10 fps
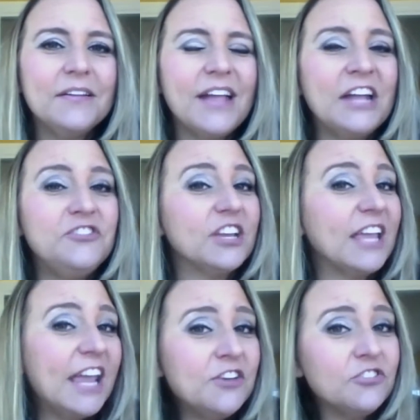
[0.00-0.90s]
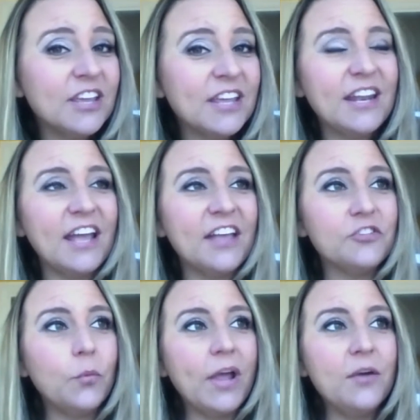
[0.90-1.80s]
education as a
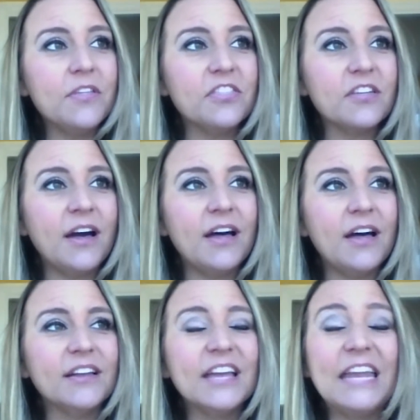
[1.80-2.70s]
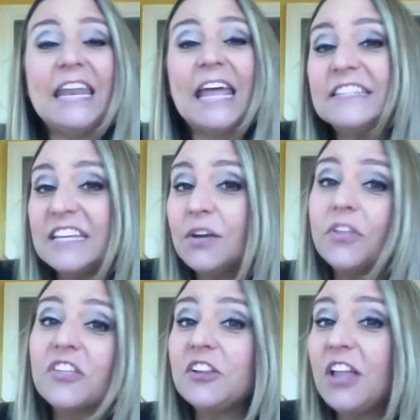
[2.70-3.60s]
way with uh, connecting with
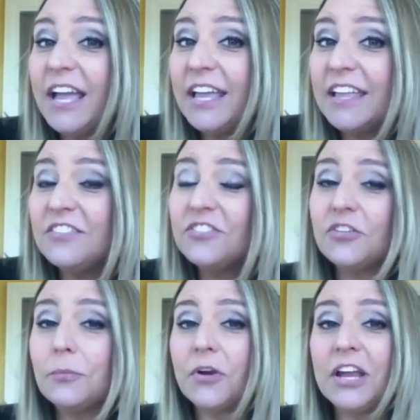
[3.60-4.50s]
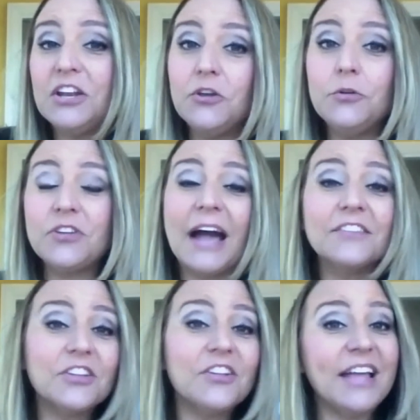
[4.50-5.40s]
clients to bring new
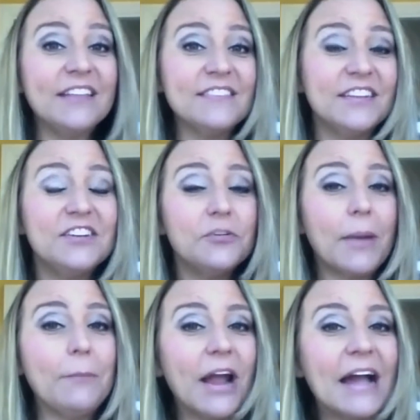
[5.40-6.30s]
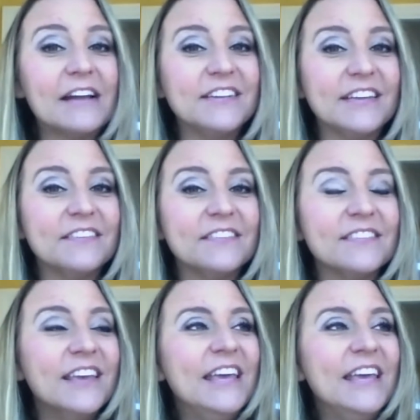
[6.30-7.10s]
tax clients into my practice.